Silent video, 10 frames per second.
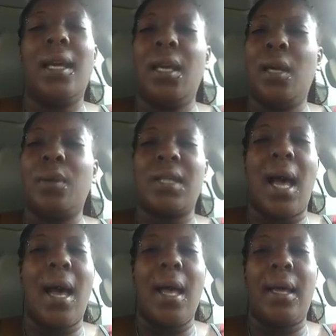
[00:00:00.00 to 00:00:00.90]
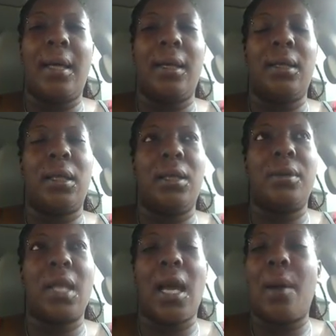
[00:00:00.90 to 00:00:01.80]
It was odd. It
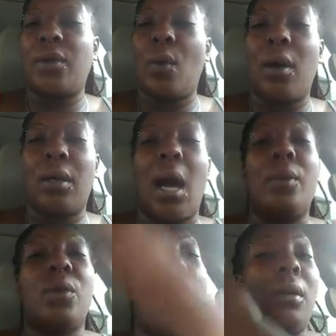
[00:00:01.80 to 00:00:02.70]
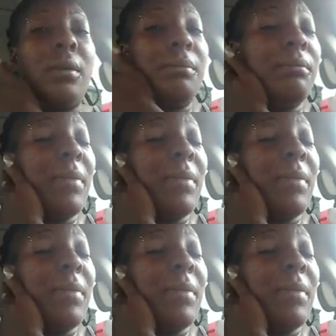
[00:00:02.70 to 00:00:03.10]
was like I was walking.